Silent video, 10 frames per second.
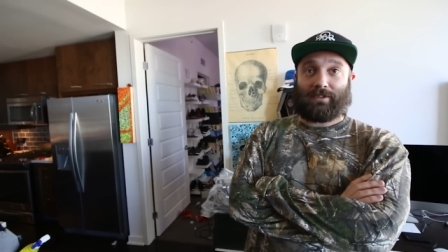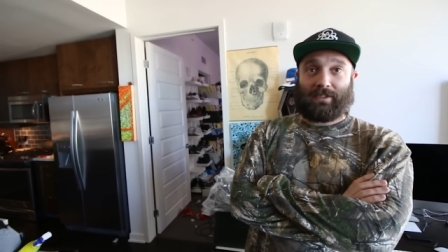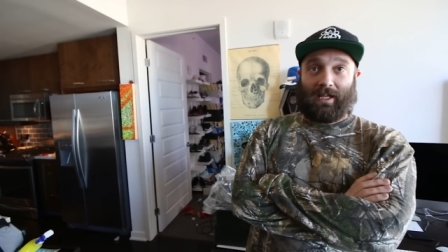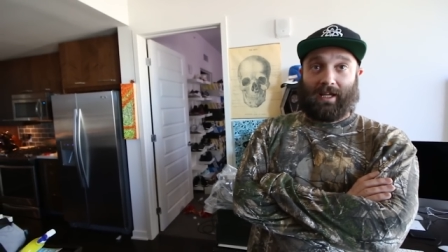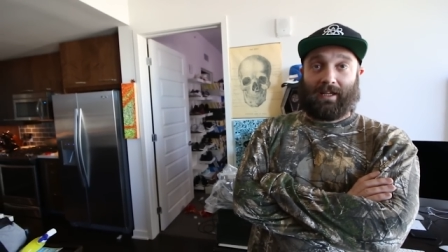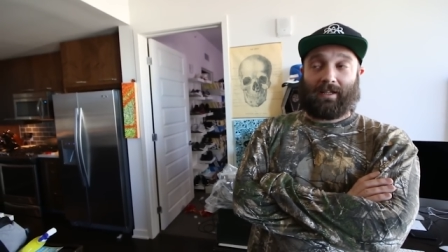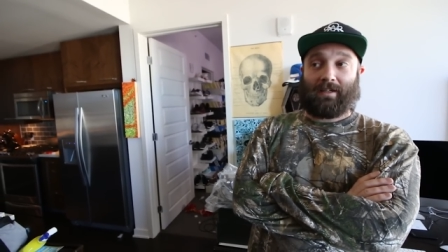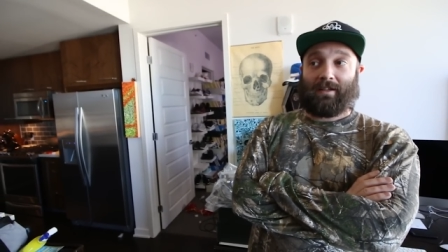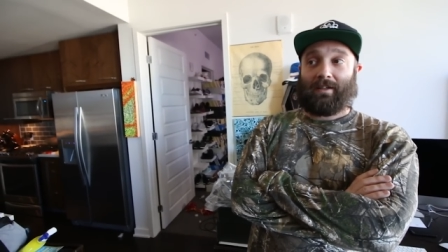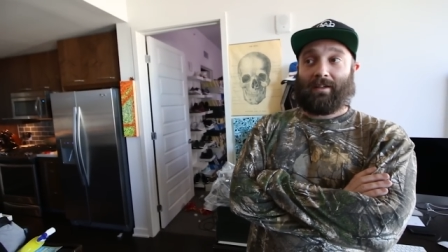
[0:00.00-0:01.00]
a
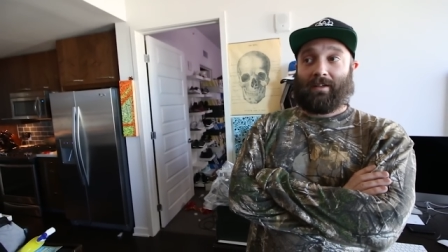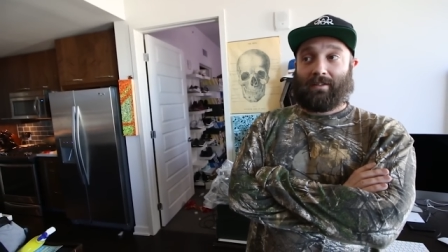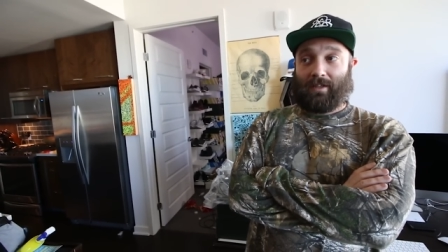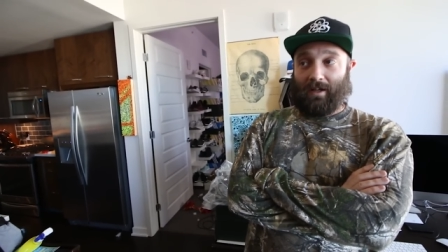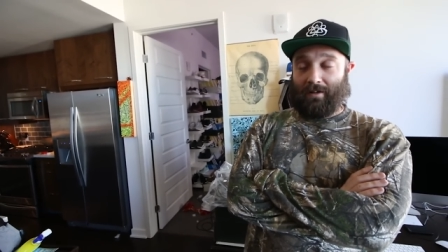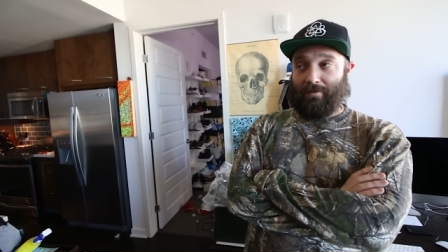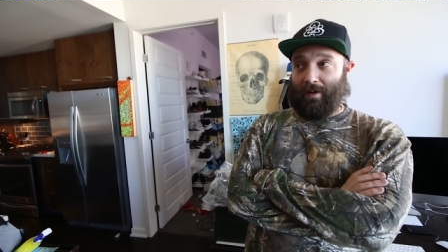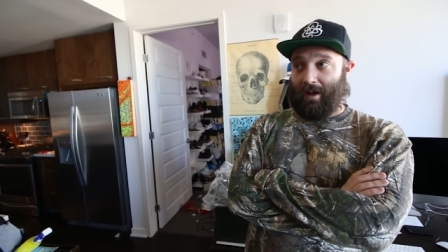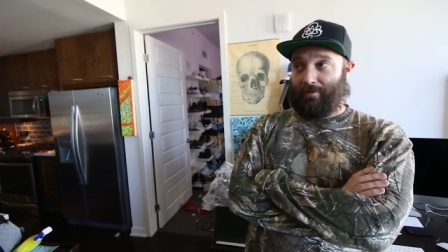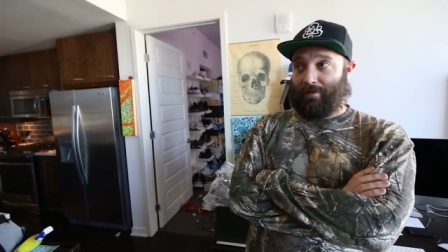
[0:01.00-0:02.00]
steak, duck
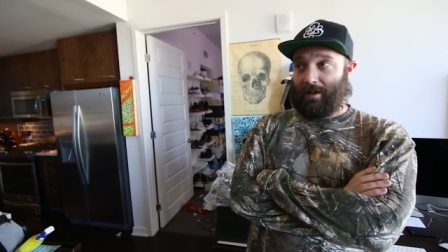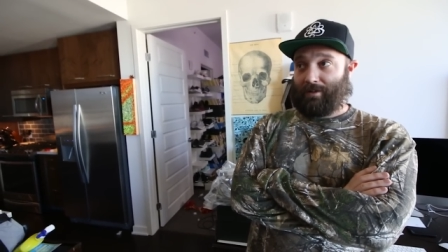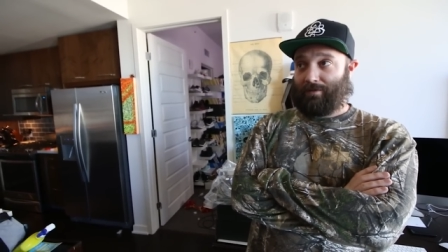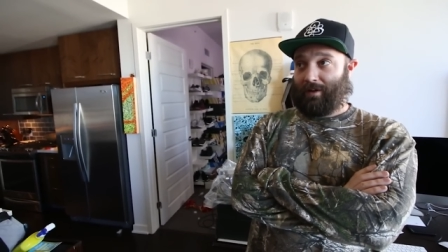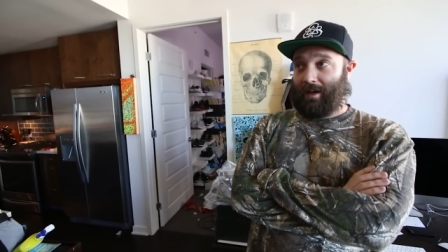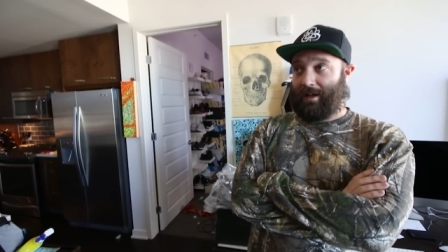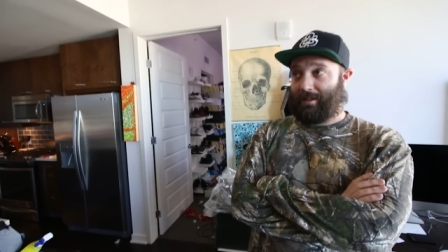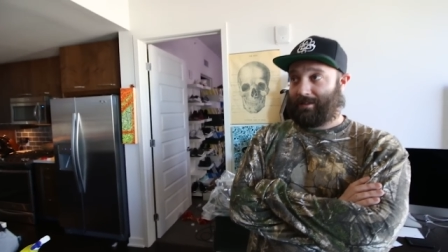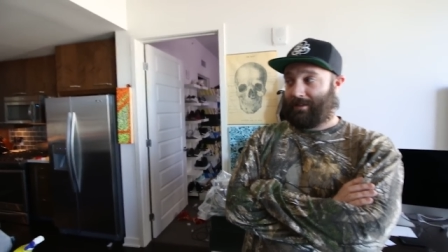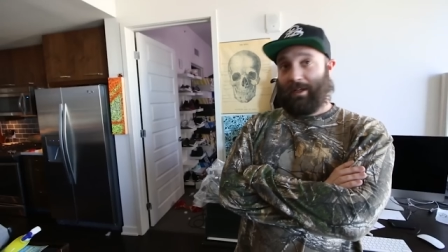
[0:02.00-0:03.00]
fat, French
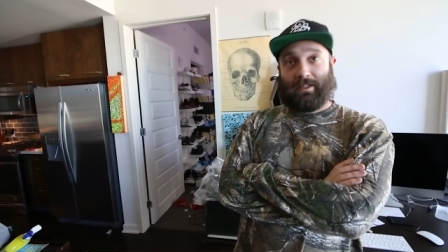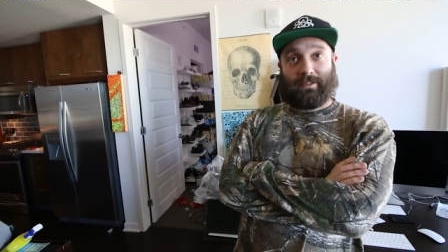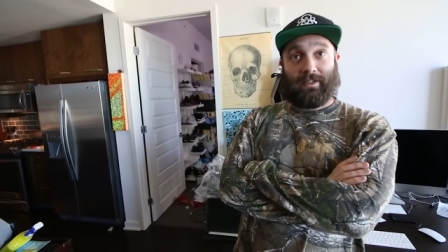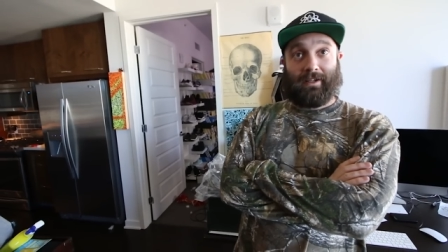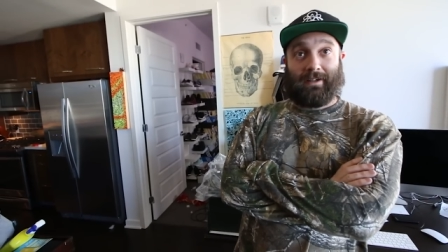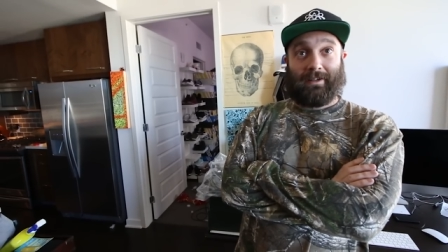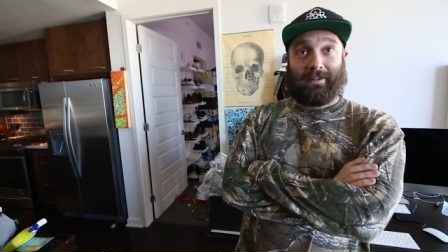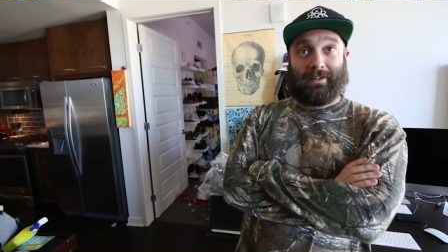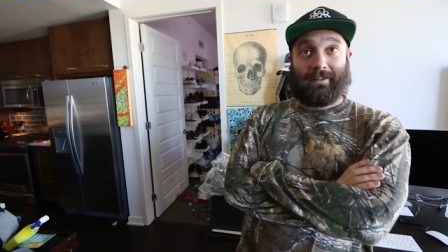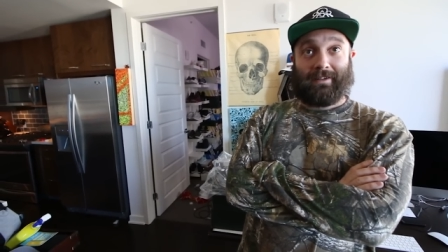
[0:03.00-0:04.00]
fries, pizza,
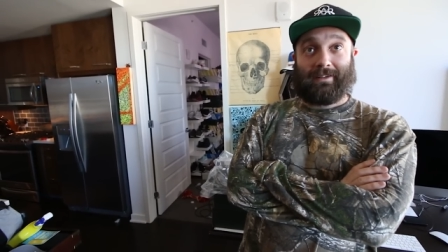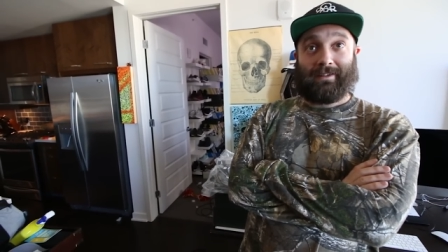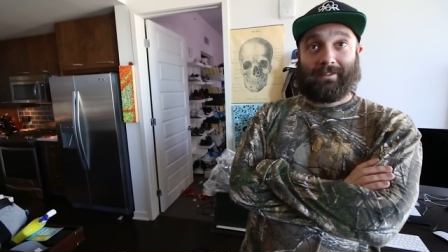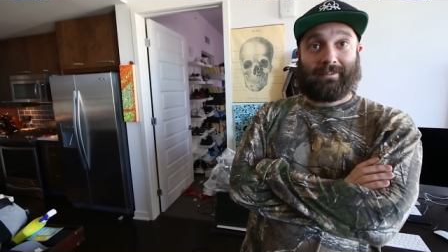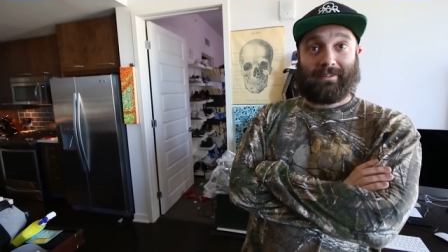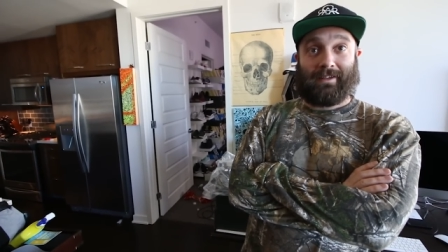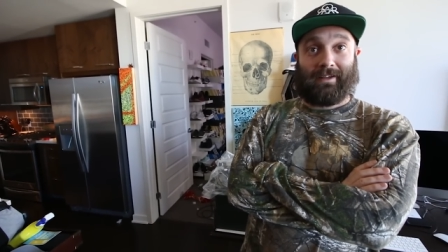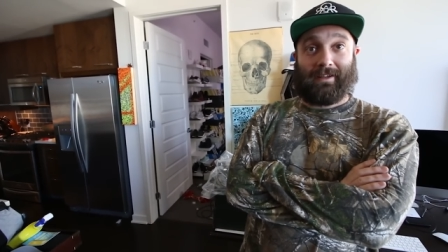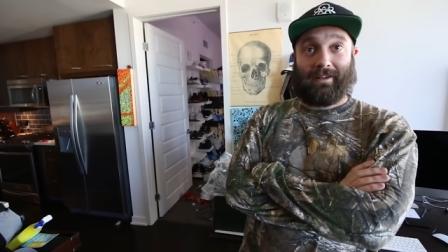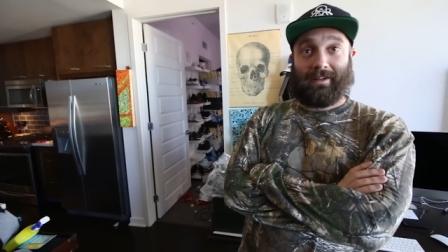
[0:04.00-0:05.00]

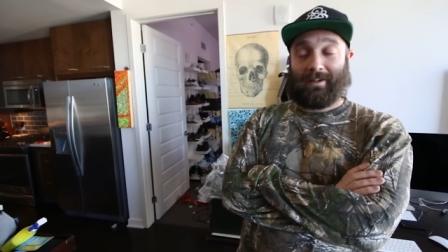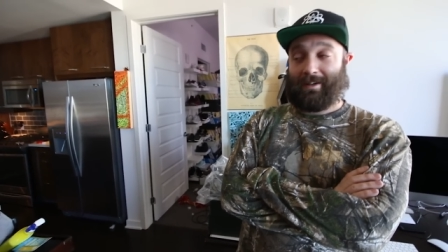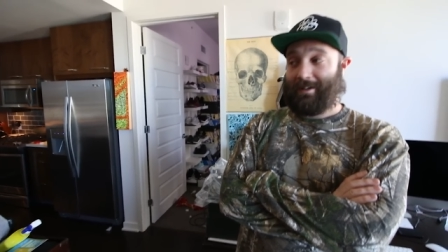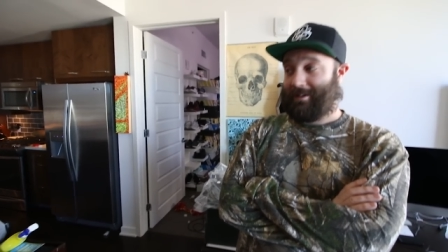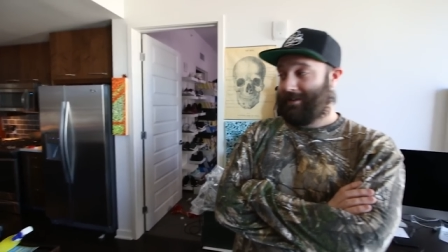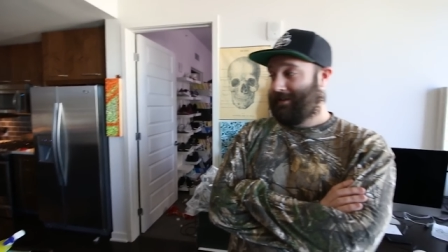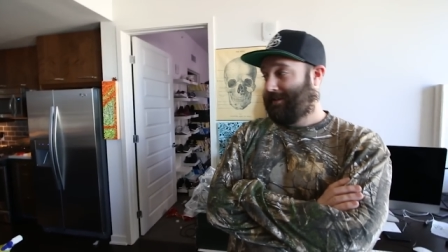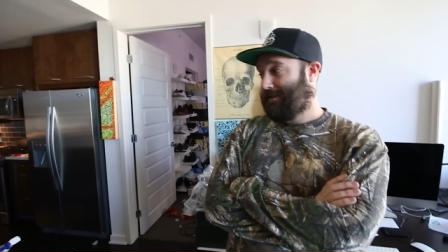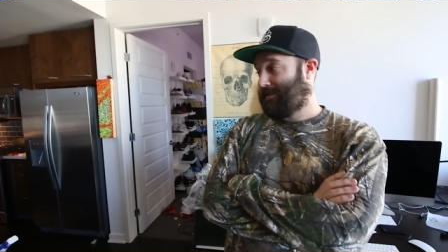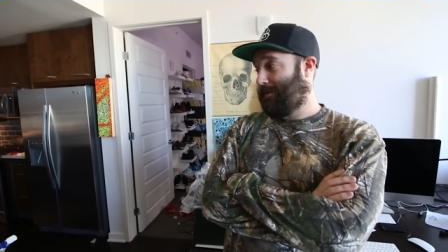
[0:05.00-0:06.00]
and uh,
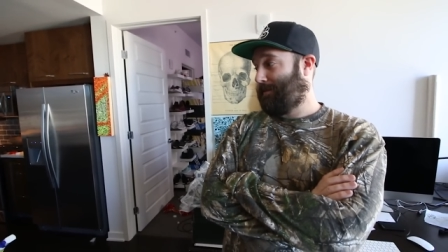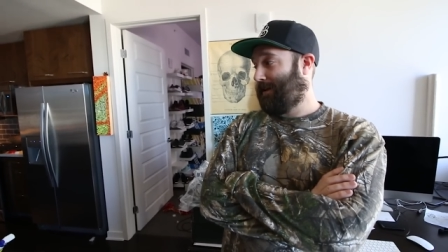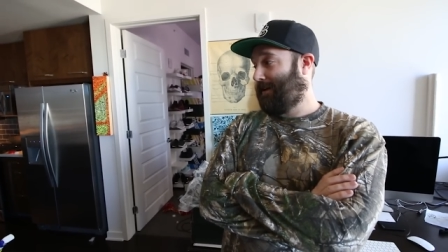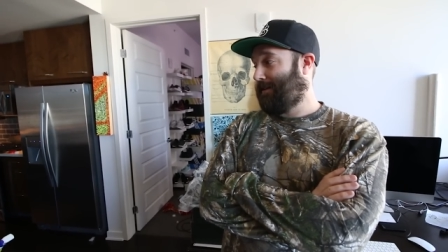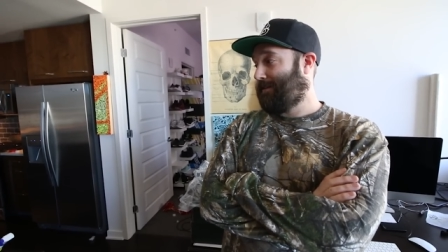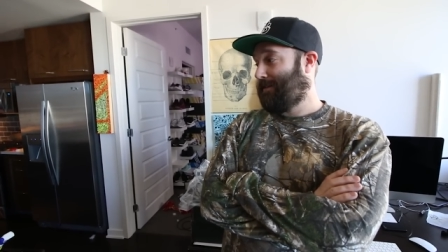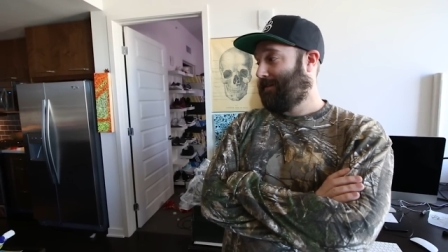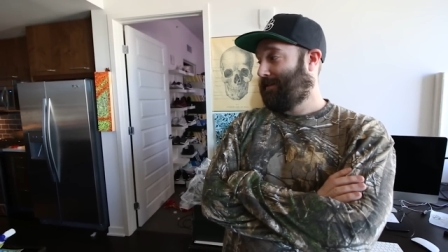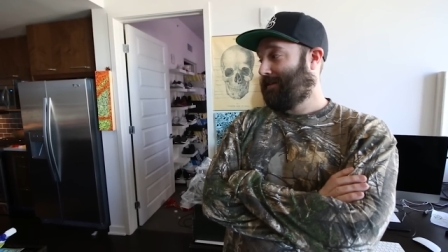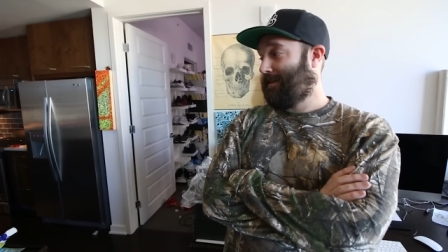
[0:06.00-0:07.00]
something else.
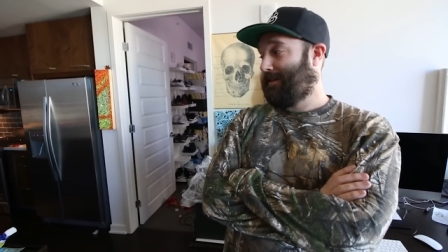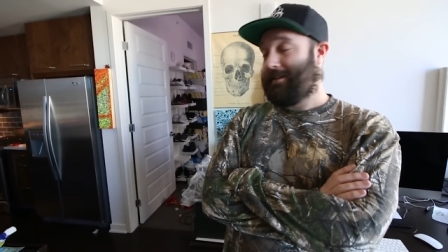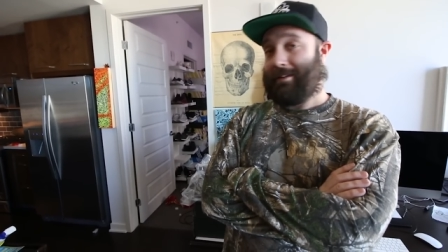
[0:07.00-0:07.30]
Yeah,